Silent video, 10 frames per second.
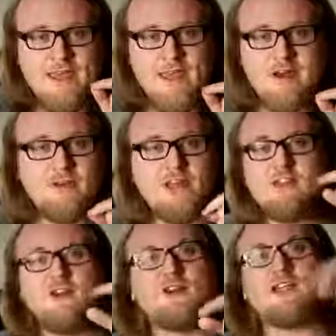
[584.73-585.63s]
It only
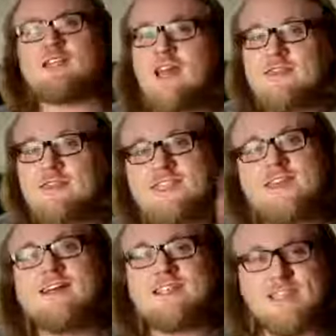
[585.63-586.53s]
looks like the
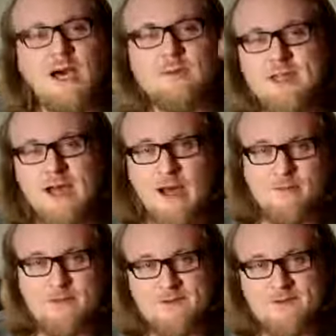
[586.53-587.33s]
sun is coming up.